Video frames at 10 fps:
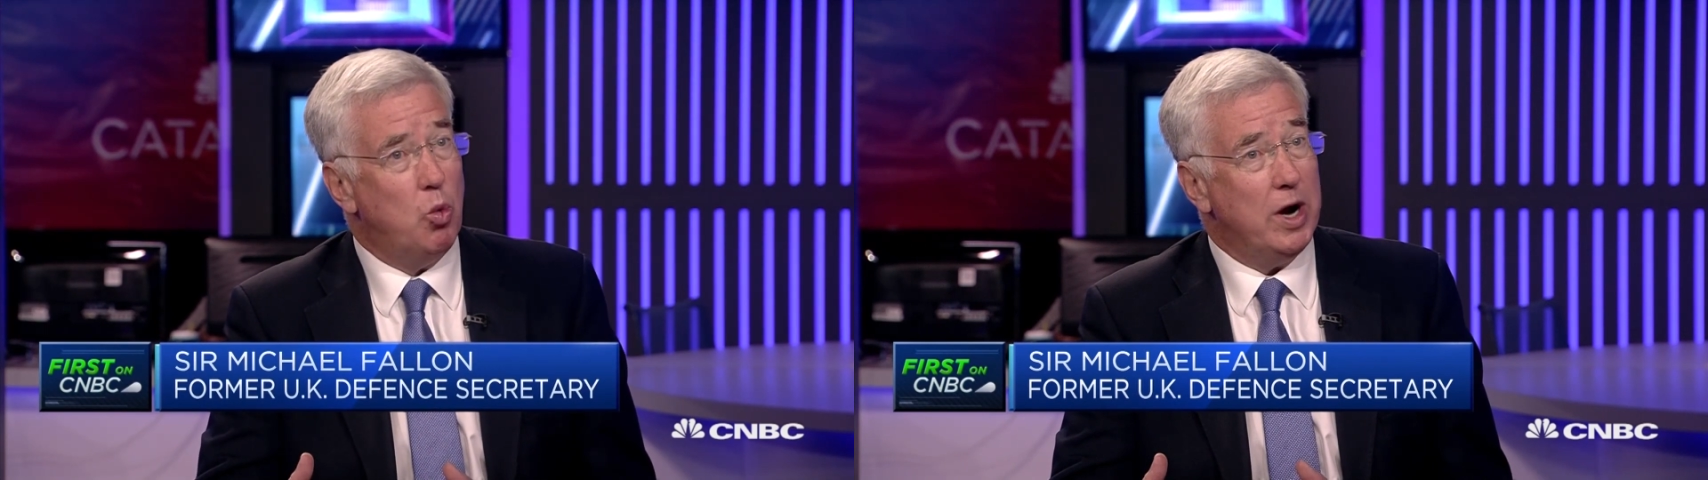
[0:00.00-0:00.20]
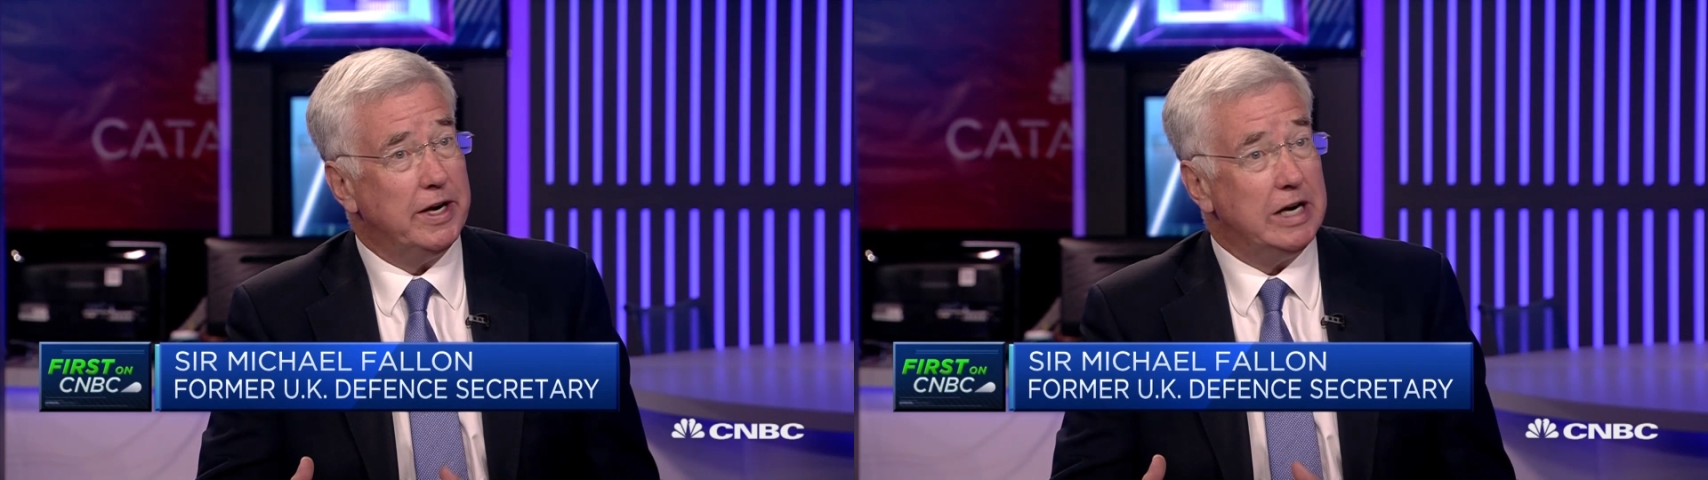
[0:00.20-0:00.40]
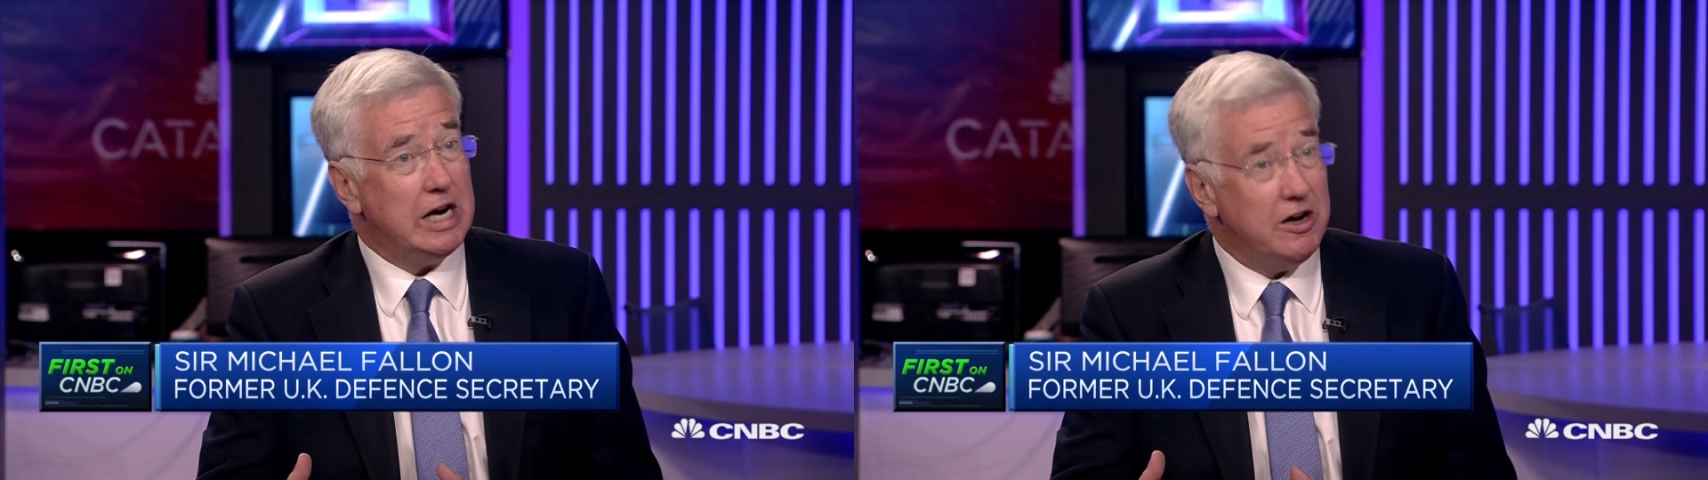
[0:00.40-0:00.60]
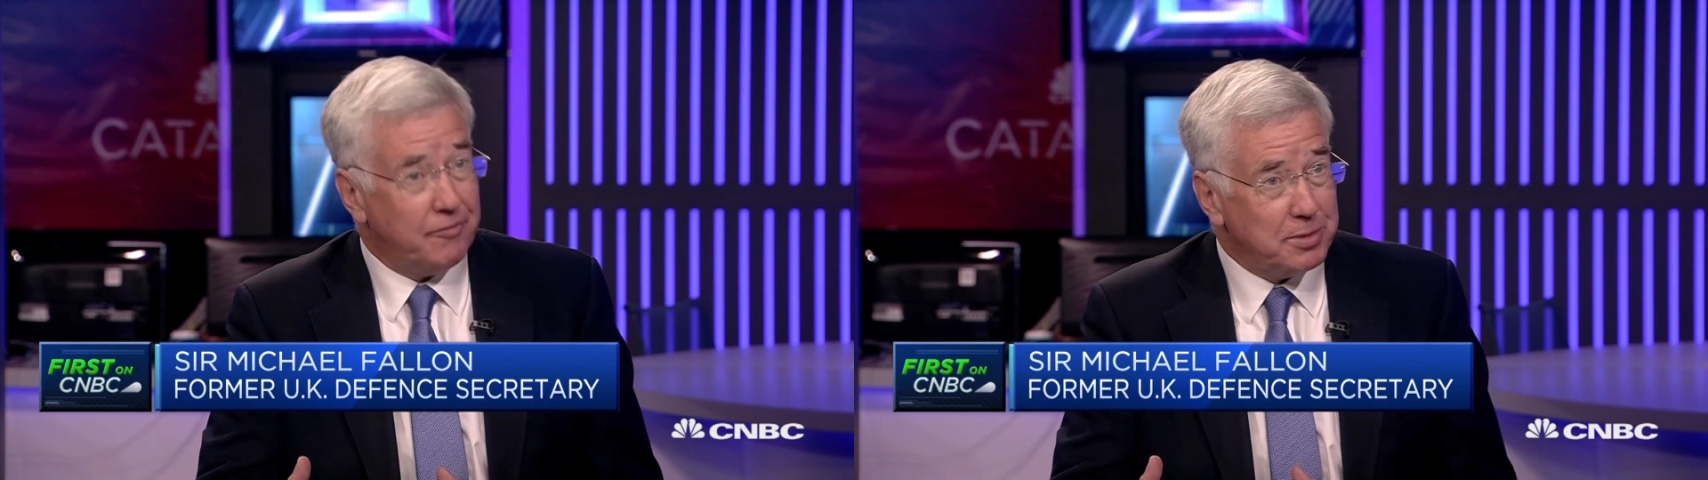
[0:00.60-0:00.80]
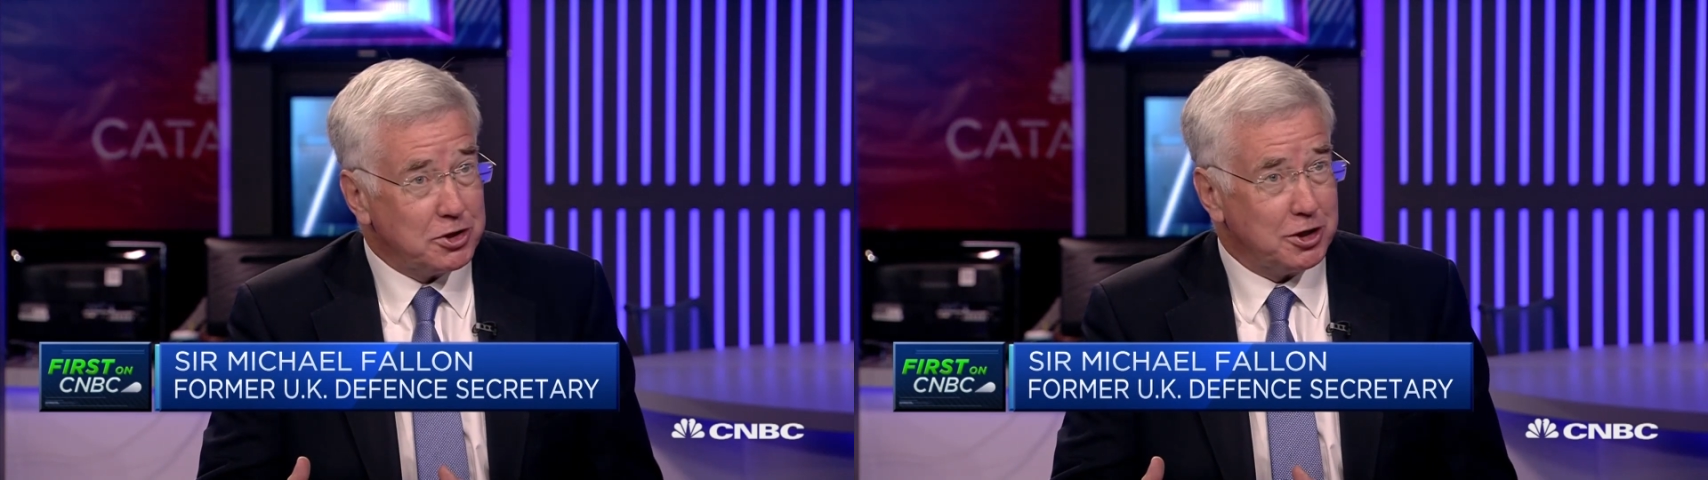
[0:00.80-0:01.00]

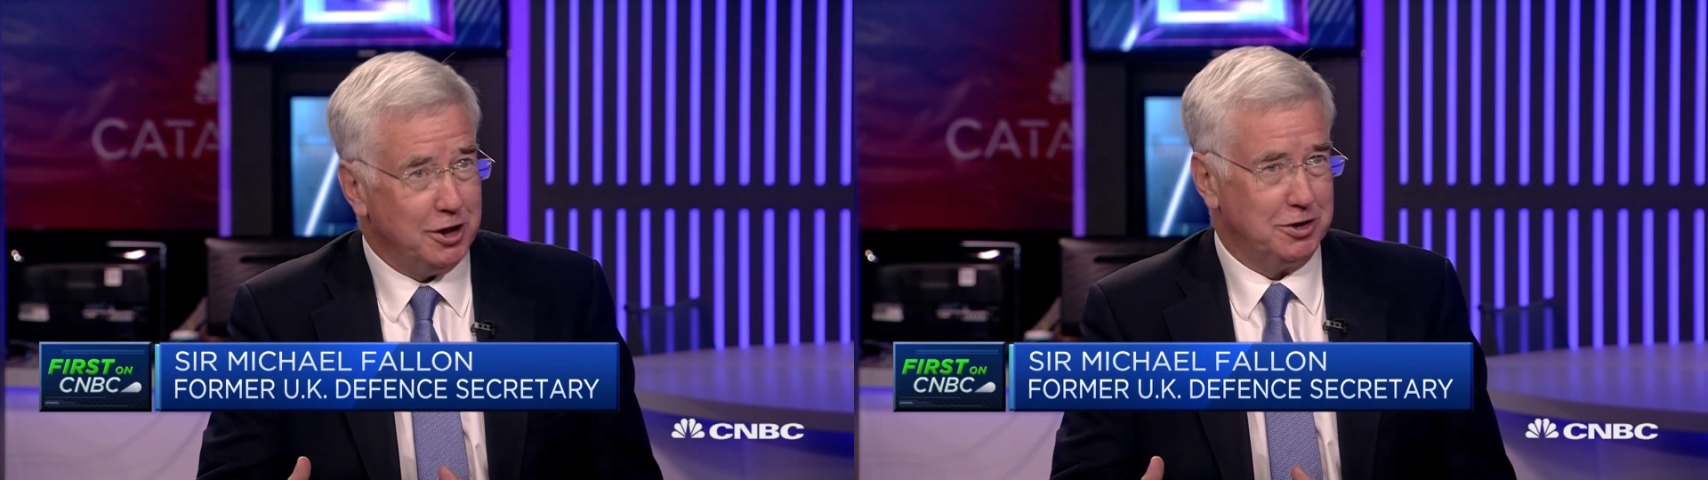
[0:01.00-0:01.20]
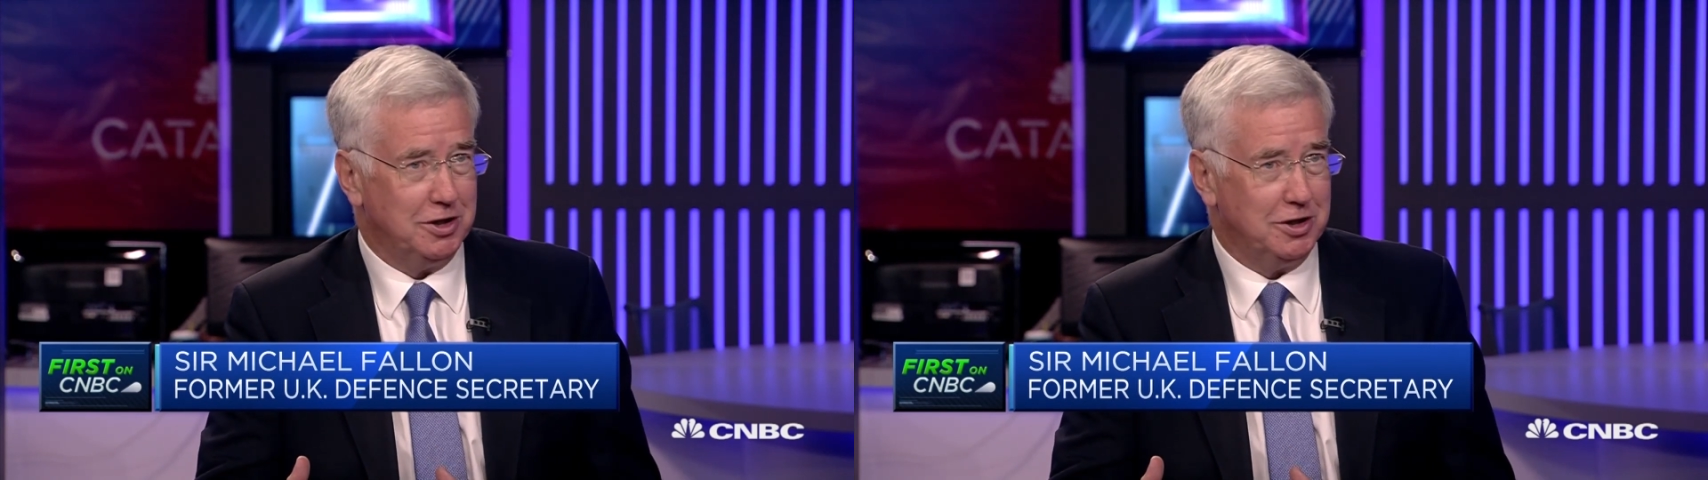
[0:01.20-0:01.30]
1.5%.